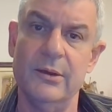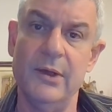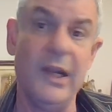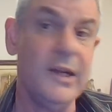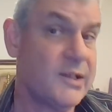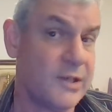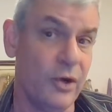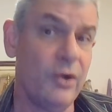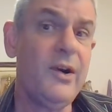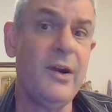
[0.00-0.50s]

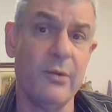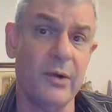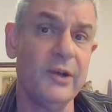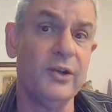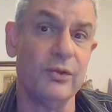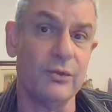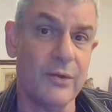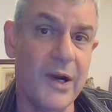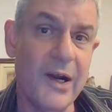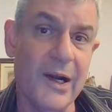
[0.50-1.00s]
It's the only way
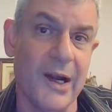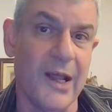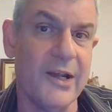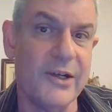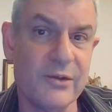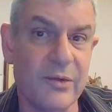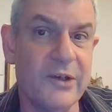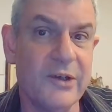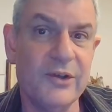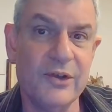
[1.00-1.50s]
to
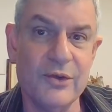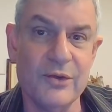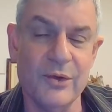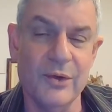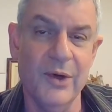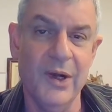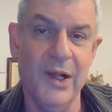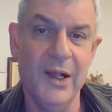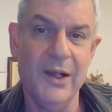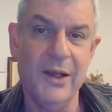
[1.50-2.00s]
realize what
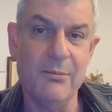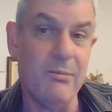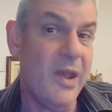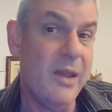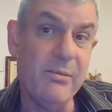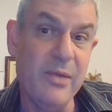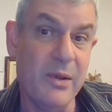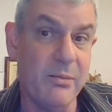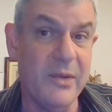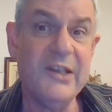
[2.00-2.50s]
you
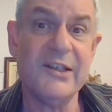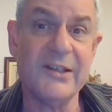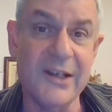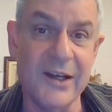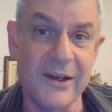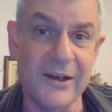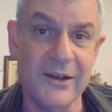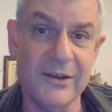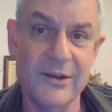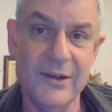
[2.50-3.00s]
may be
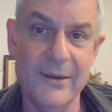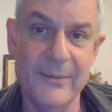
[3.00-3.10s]
missing